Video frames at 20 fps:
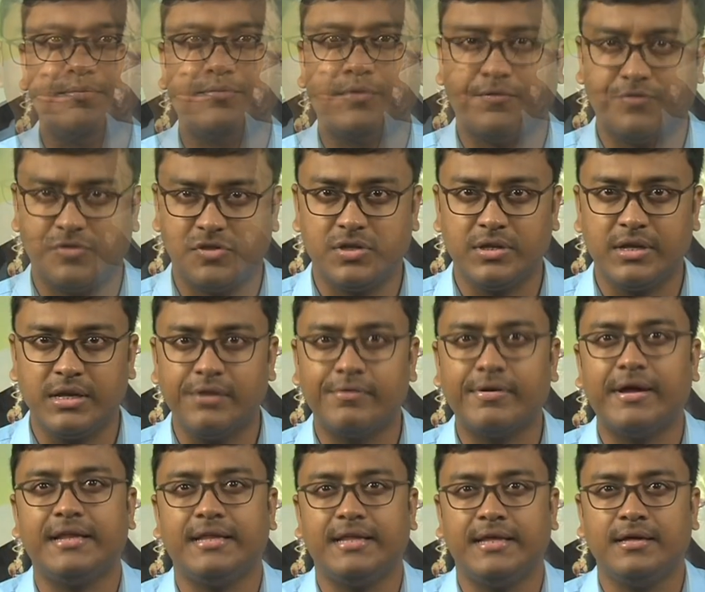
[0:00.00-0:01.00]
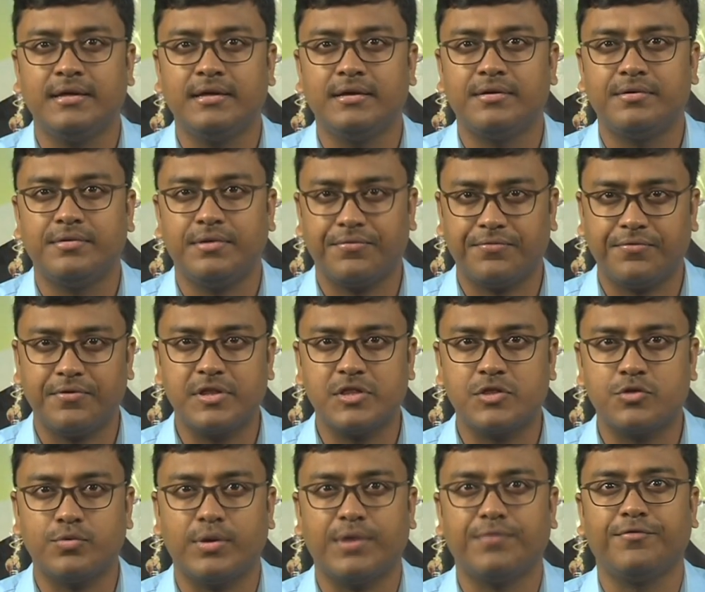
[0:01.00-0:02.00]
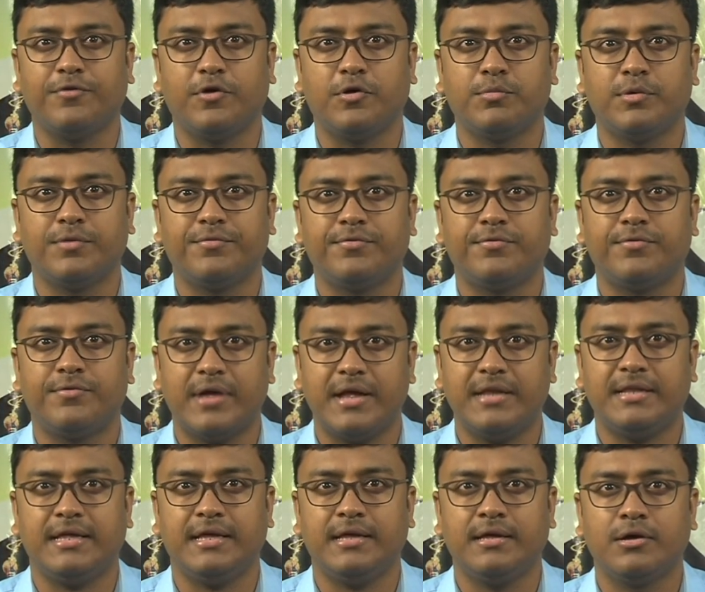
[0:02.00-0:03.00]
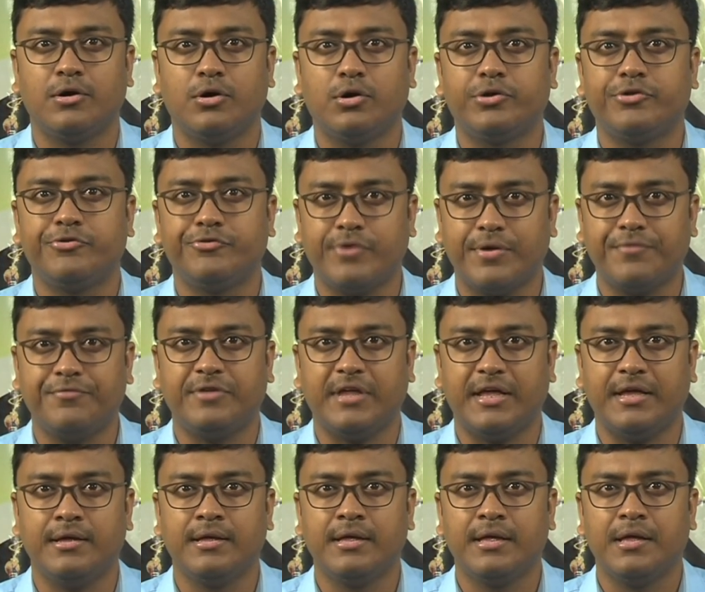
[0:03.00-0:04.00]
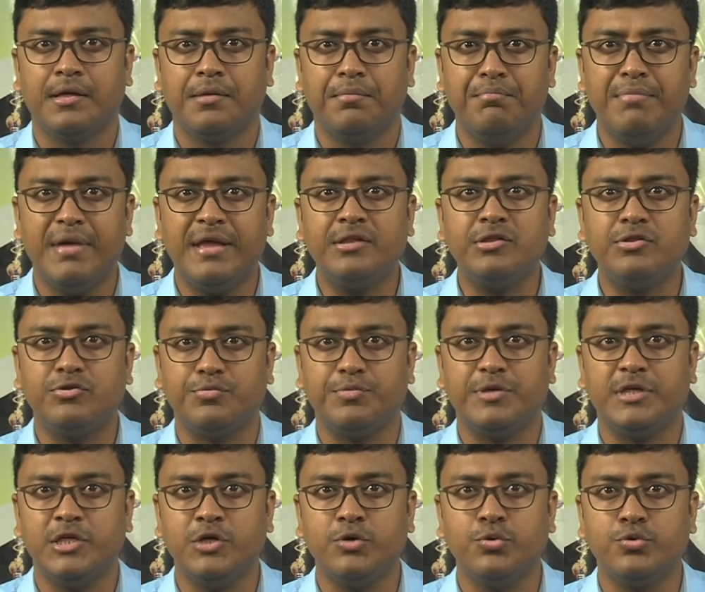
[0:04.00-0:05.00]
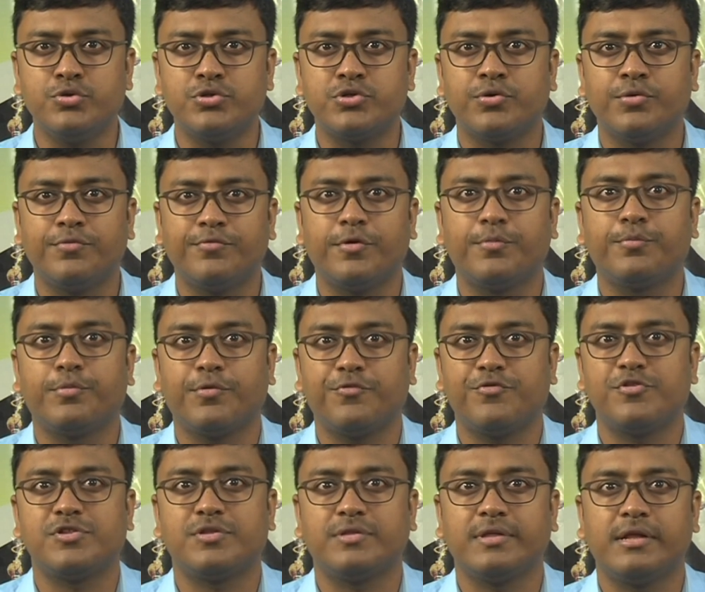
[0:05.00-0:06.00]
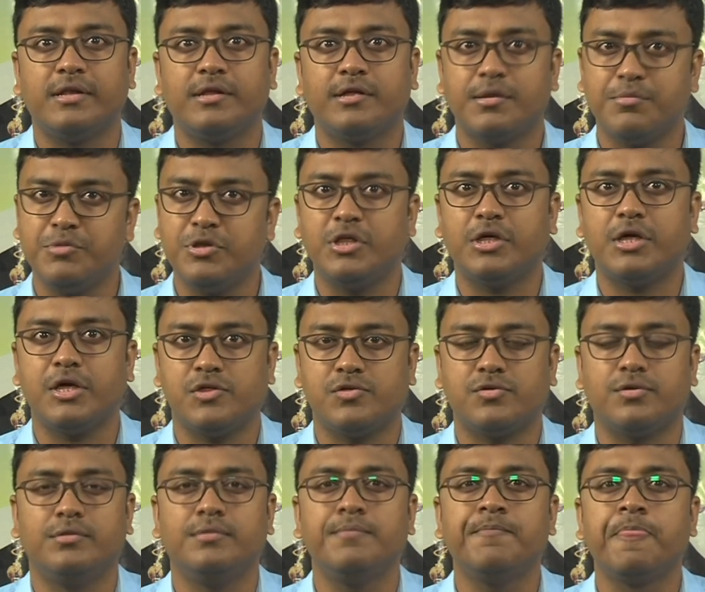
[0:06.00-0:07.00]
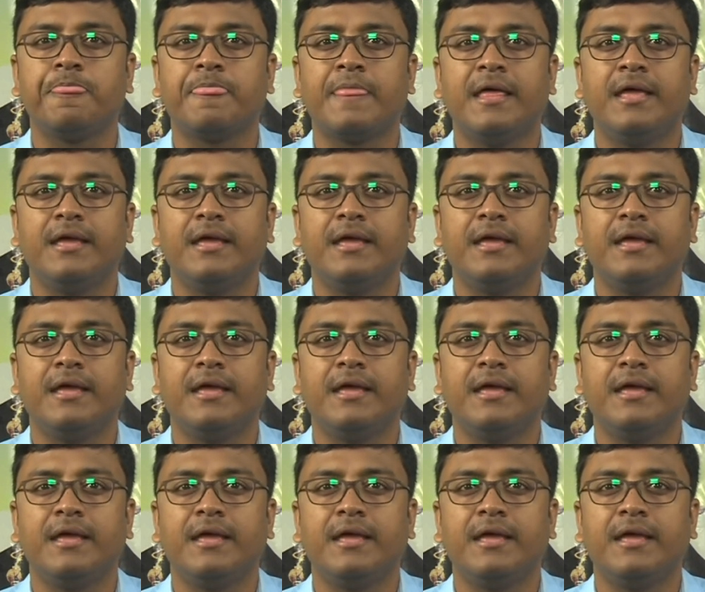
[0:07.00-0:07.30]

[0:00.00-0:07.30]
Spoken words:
Professional writing refers to a form of writing or drafting meant to be used for professional communication